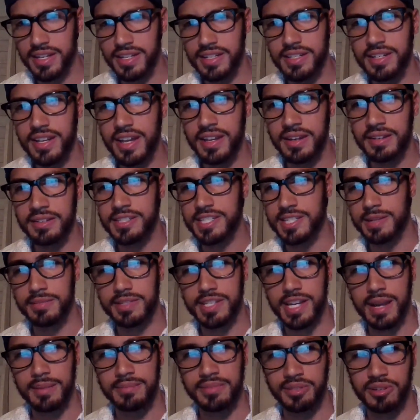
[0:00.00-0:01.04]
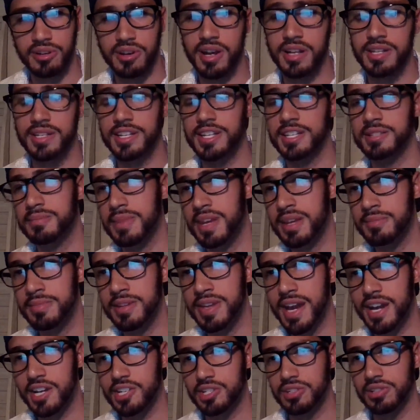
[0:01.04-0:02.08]
And, and sometimes their ideas may
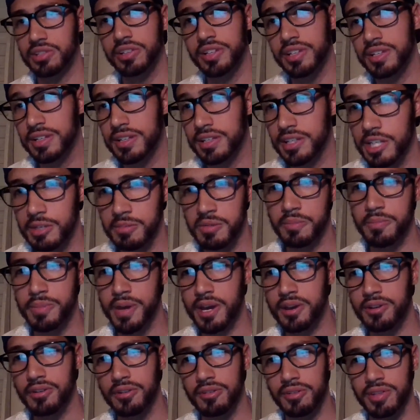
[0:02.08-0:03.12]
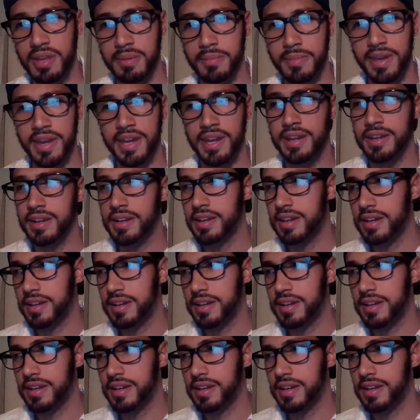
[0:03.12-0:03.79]
be actually a little bit better, or they may